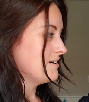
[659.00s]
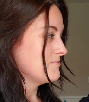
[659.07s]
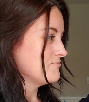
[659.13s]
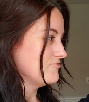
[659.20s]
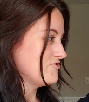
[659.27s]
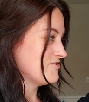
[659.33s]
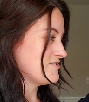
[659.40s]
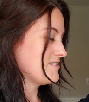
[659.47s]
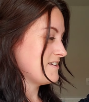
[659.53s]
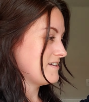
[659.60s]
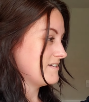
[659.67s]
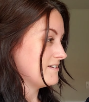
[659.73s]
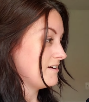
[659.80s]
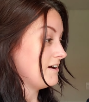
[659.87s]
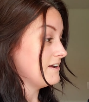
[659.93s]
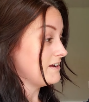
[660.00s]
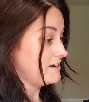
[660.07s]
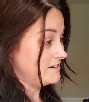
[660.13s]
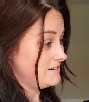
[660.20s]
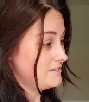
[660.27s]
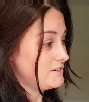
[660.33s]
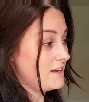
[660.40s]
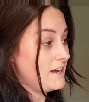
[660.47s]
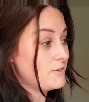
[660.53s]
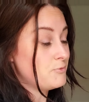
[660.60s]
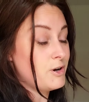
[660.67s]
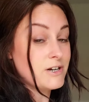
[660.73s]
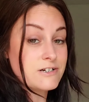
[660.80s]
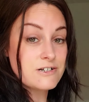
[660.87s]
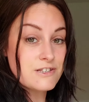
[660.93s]
I'm just like, I, I need to add
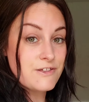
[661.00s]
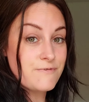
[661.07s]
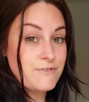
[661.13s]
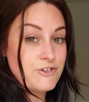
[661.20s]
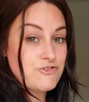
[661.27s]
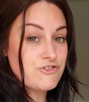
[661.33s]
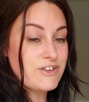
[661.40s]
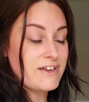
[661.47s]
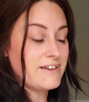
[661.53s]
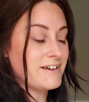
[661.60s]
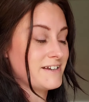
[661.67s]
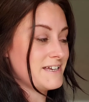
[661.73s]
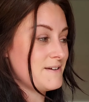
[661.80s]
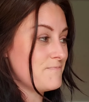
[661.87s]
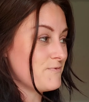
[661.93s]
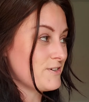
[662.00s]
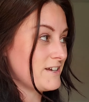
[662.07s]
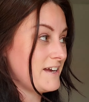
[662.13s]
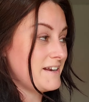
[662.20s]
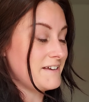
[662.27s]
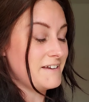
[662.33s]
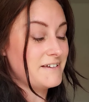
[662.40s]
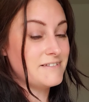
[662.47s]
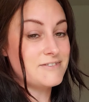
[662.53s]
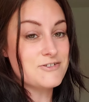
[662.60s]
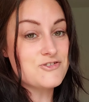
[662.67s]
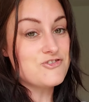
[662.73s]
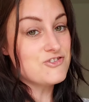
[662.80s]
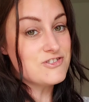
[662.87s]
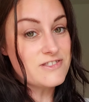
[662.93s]
water to the fish tank. I keep forgetting.
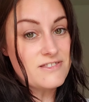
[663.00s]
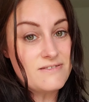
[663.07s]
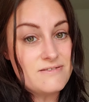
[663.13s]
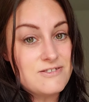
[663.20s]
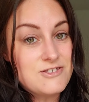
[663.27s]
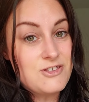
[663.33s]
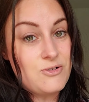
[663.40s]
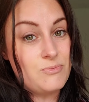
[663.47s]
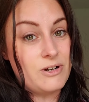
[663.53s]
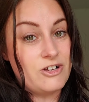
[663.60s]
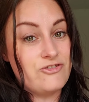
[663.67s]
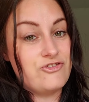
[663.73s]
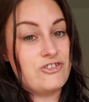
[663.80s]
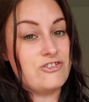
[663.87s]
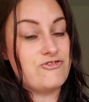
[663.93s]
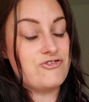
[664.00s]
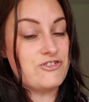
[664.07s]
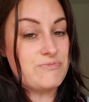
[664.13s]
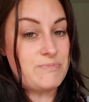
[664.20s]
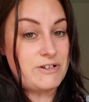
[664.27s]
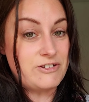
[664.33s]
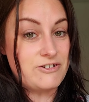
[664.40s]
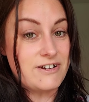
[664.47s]
There's just so much. It's just been